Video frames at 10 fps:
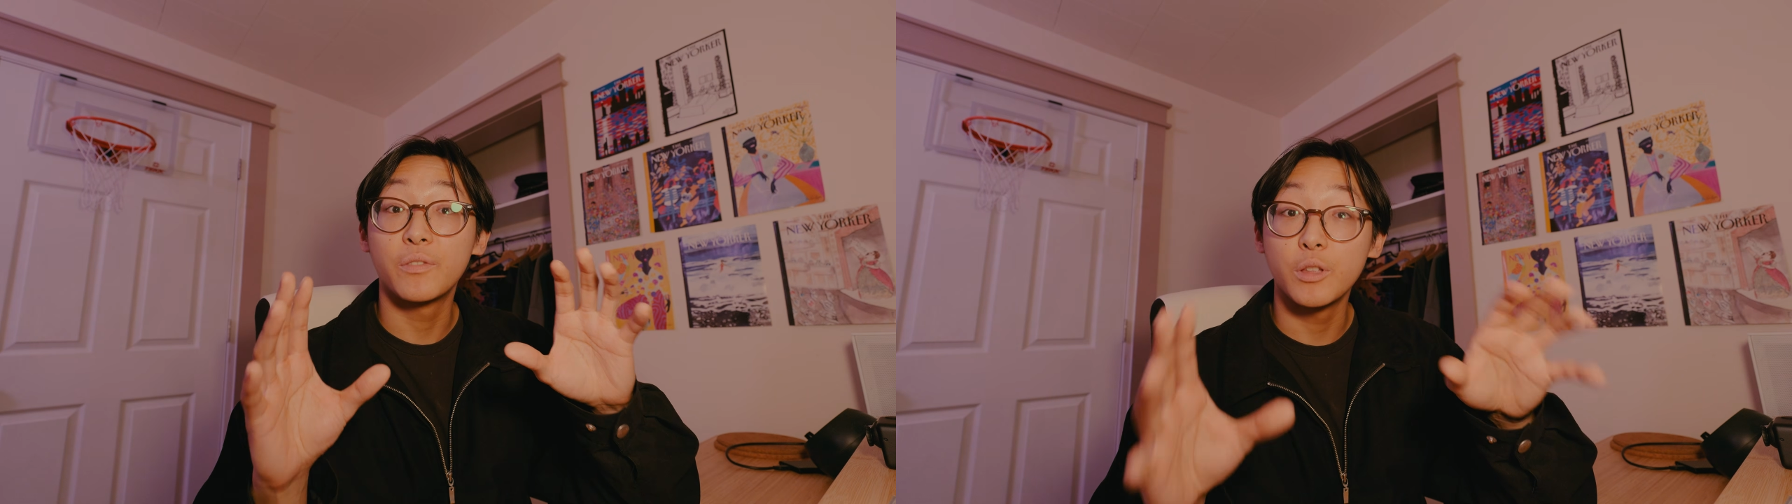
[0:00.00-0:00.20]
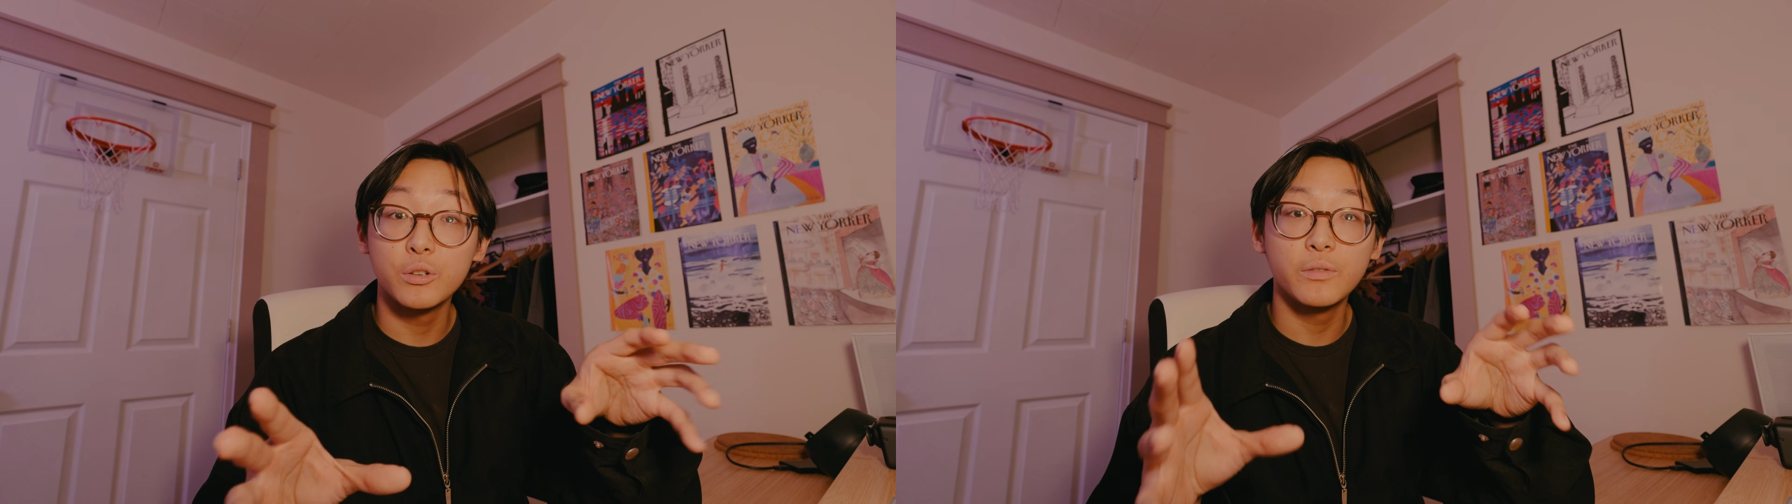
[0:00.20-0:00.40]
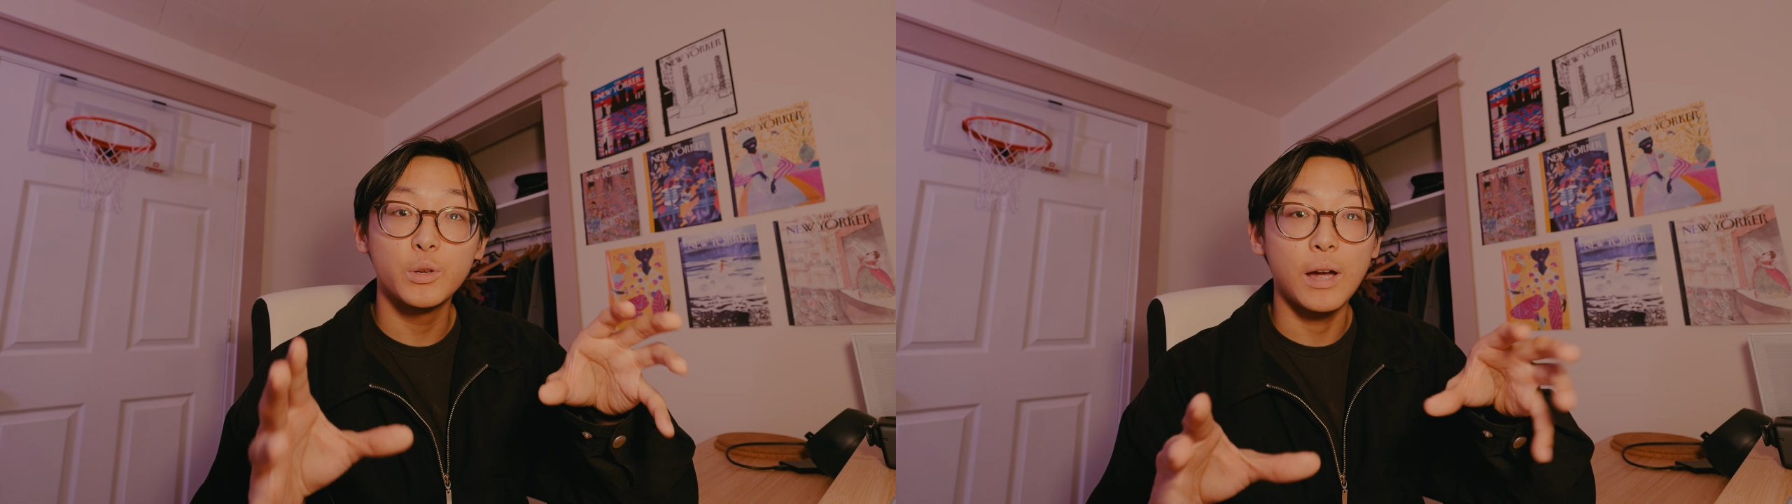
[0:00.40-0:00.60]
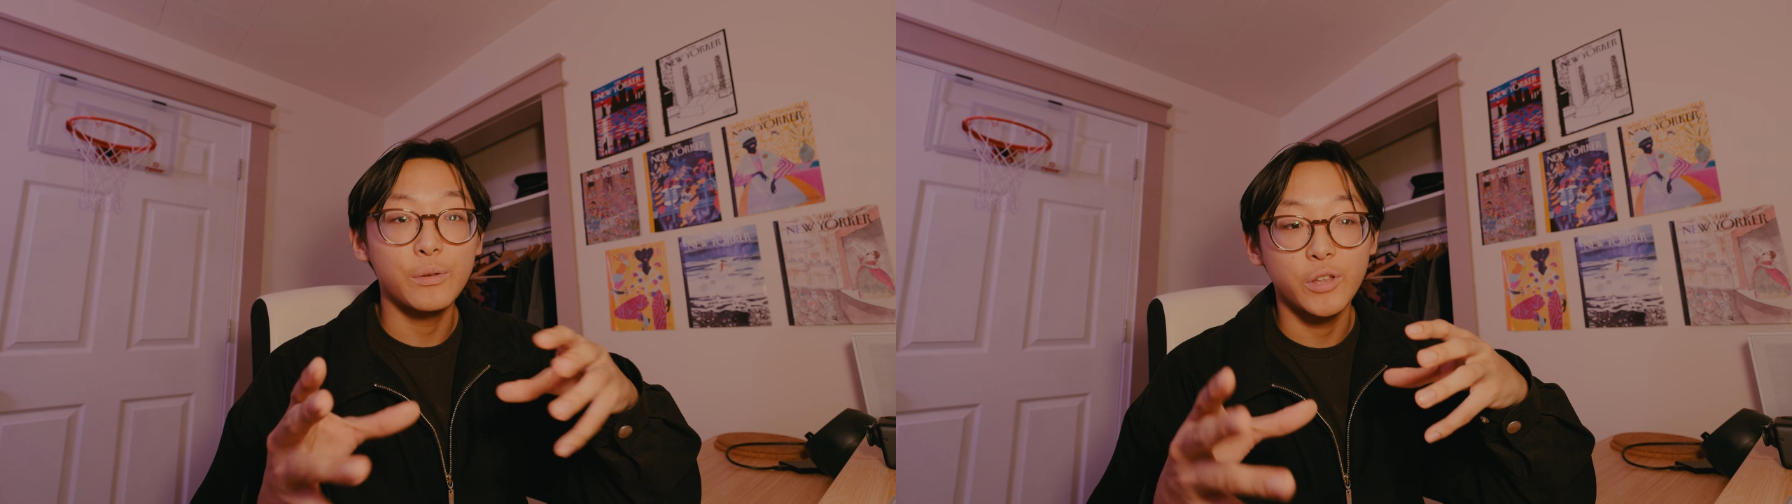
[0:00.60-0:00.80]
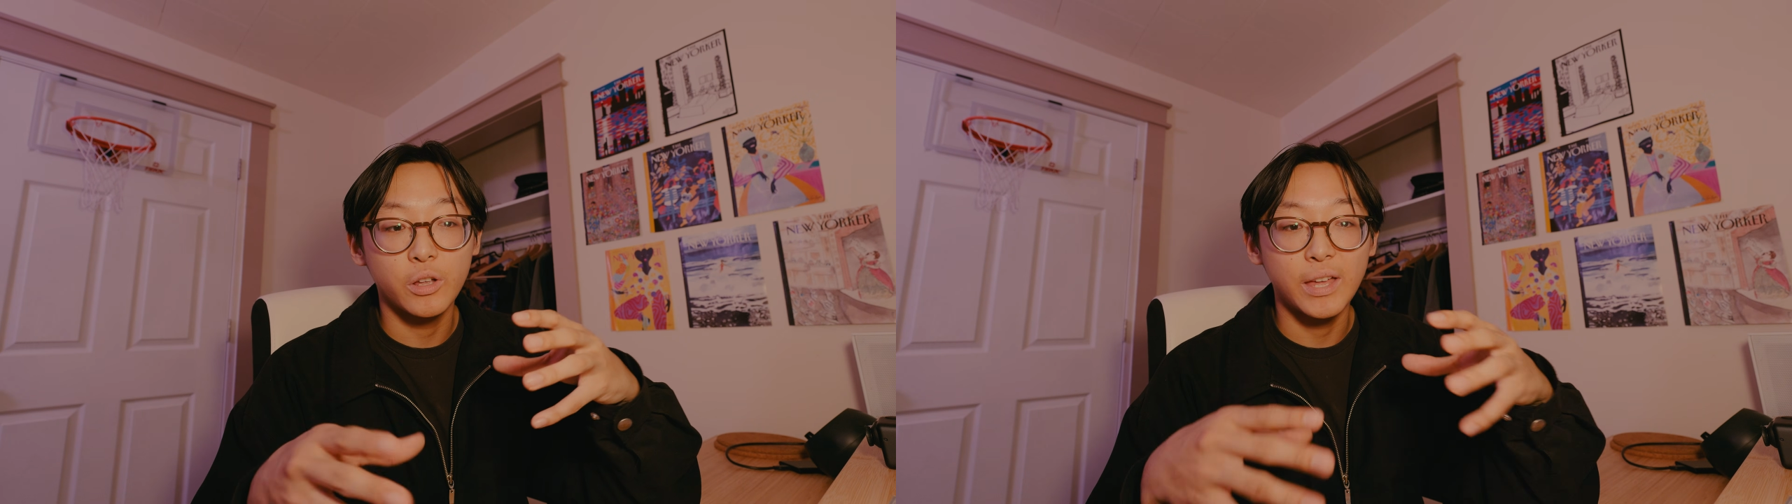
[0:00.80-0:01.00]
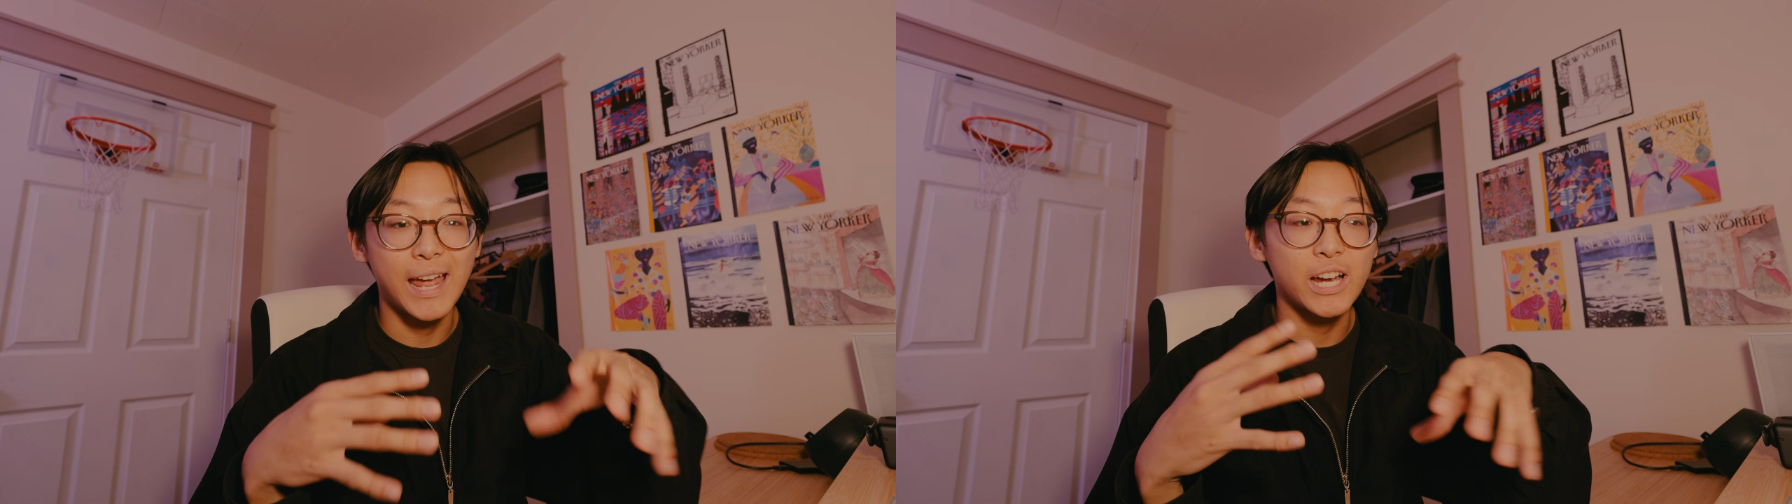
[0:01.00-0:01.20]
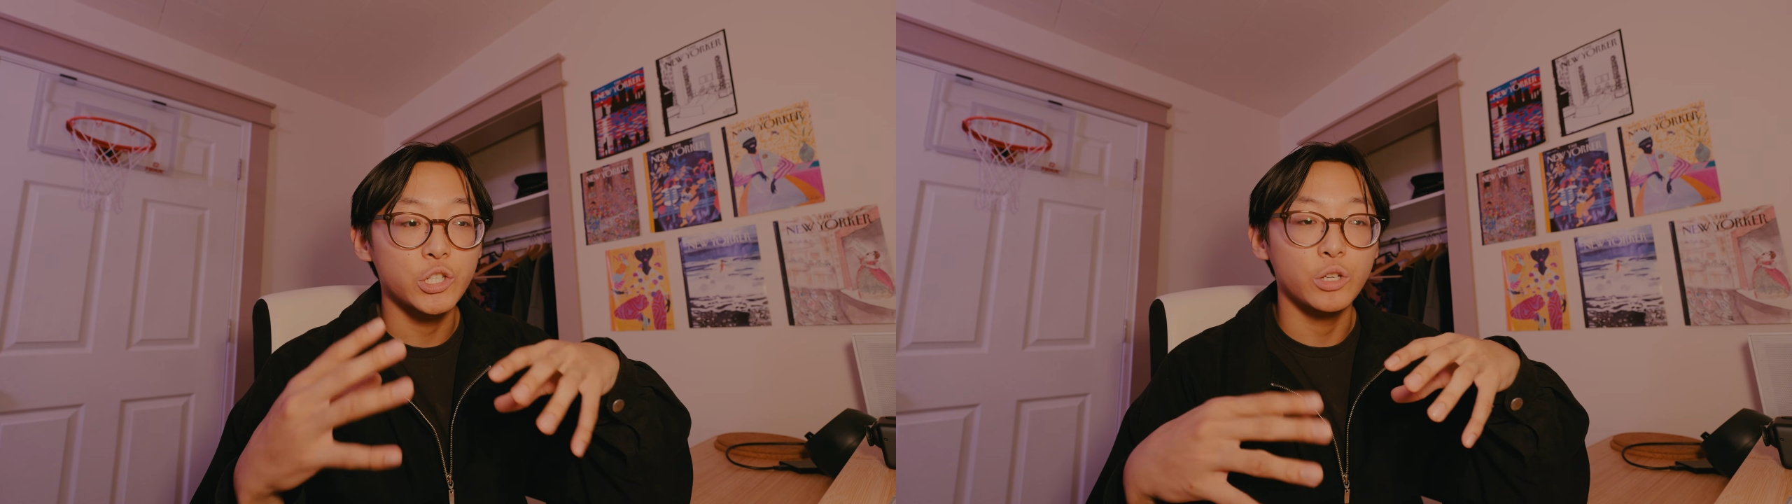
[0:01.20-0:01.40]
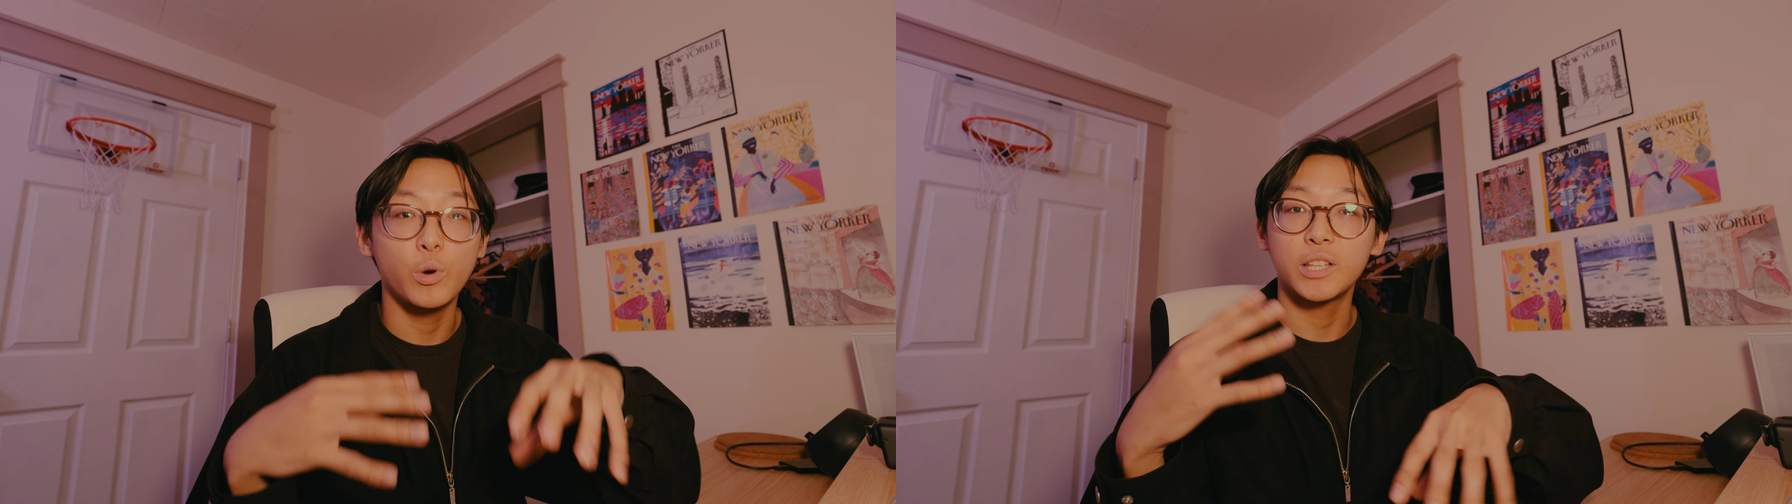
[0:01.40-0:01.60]
for those of you out there that
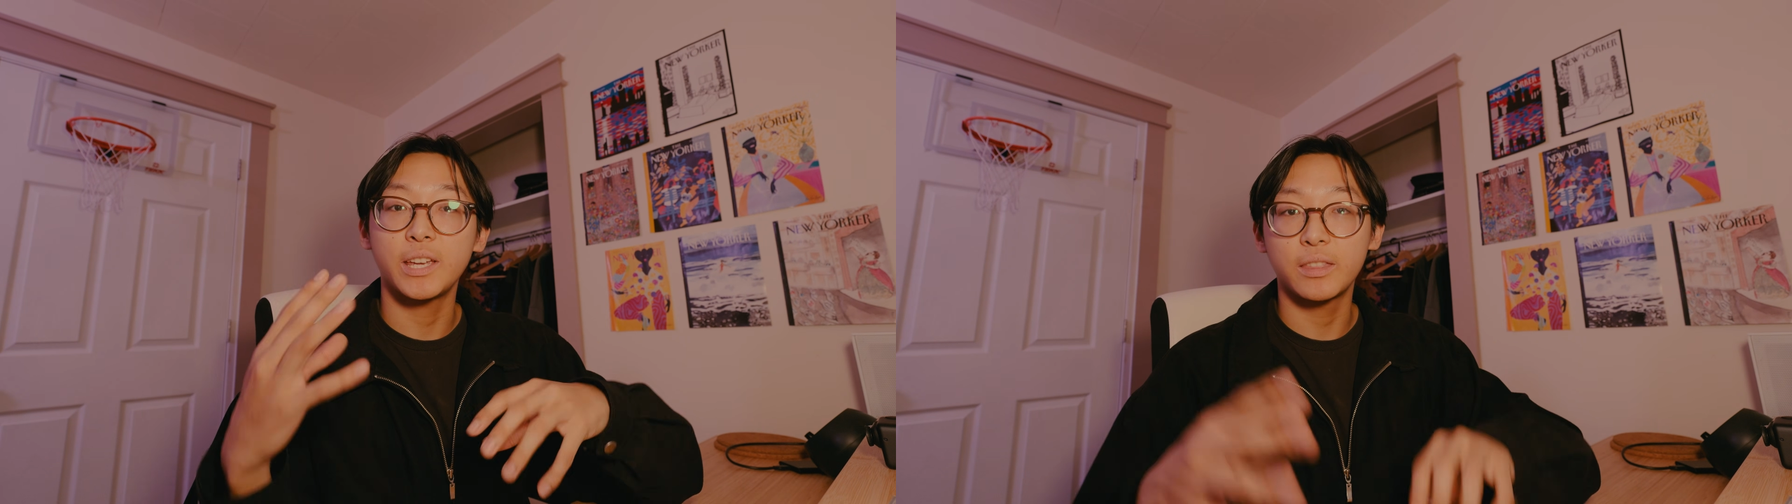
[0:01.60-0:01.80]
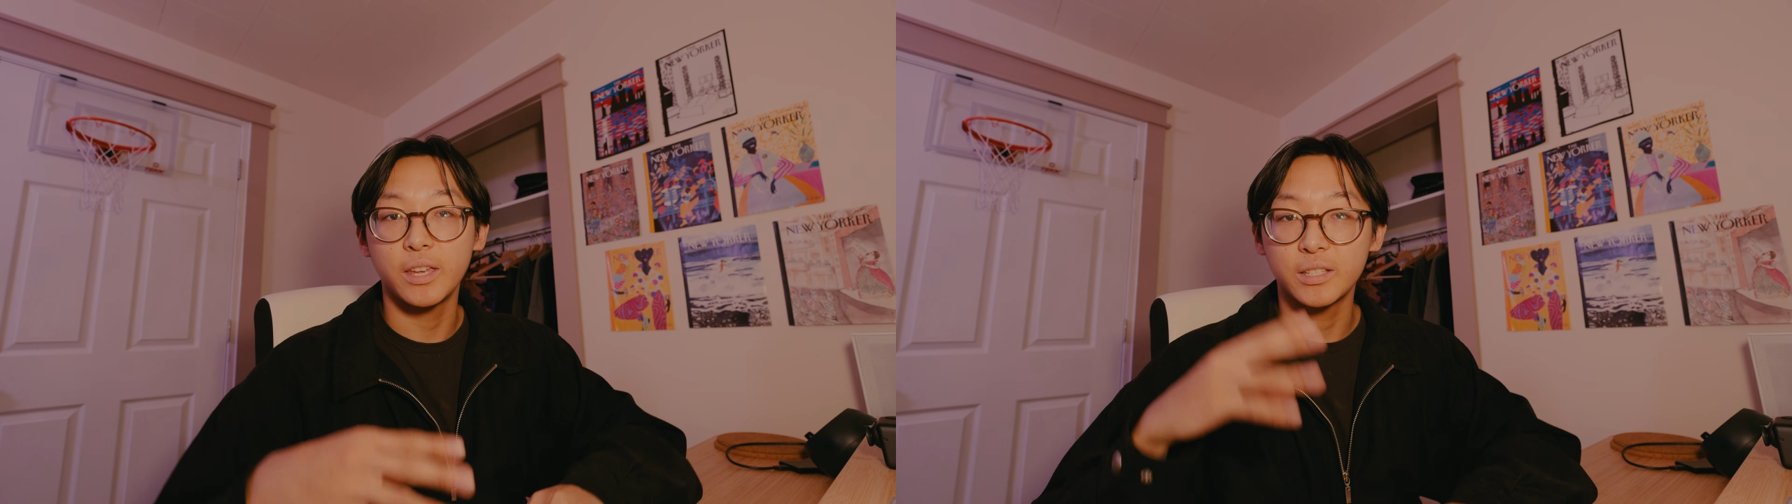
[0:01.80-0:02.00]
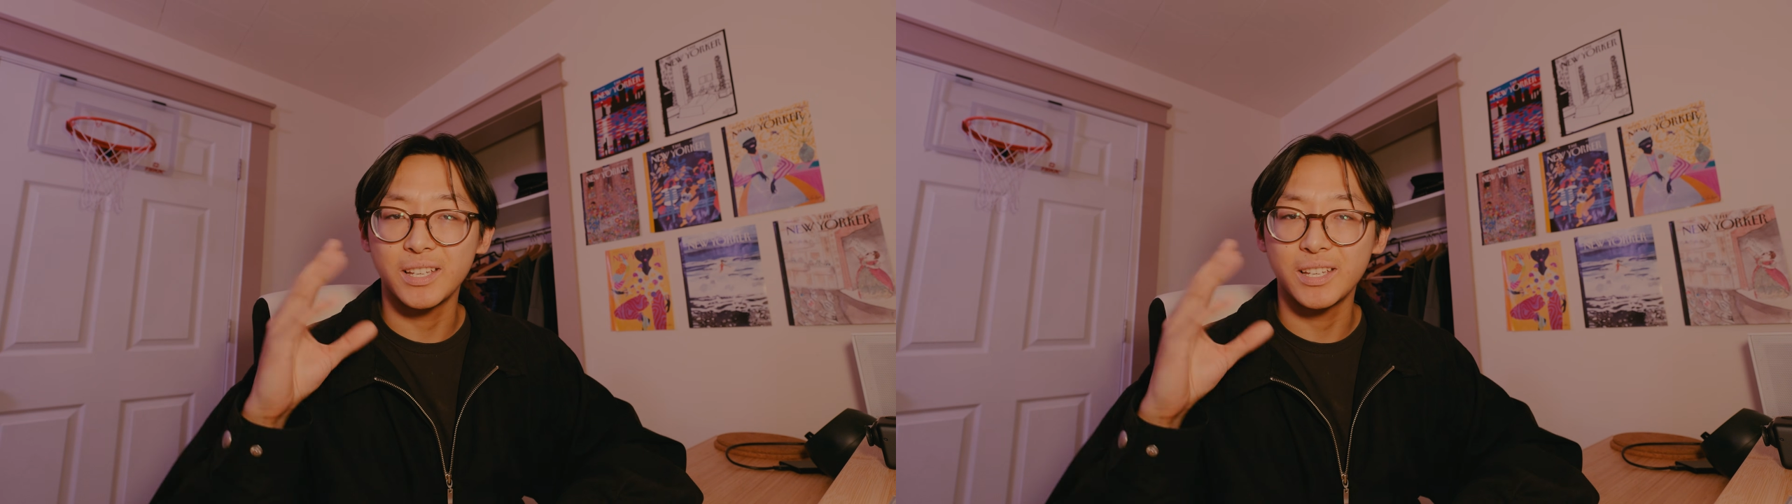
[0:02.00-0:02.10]
actually want to take things